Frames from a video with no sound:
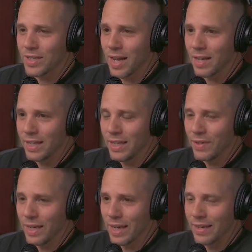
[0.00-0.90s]
got to leave
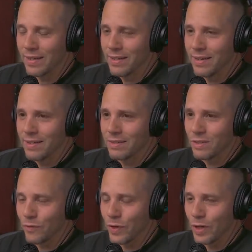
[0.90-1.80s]
again
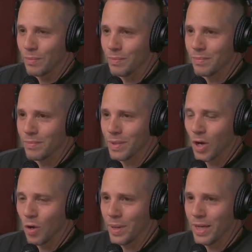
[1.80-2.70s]
to film the
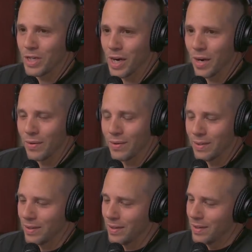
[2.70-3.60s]
Go Big Show. Oh, how
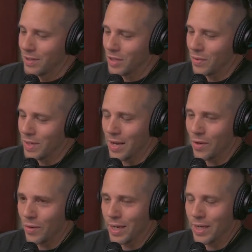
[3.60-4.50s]
about that? So not
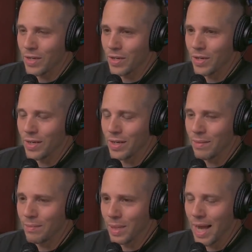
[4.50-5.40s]
only could
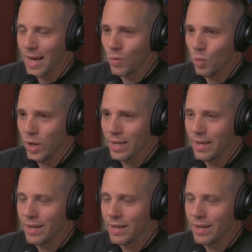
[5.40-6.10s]
Black win,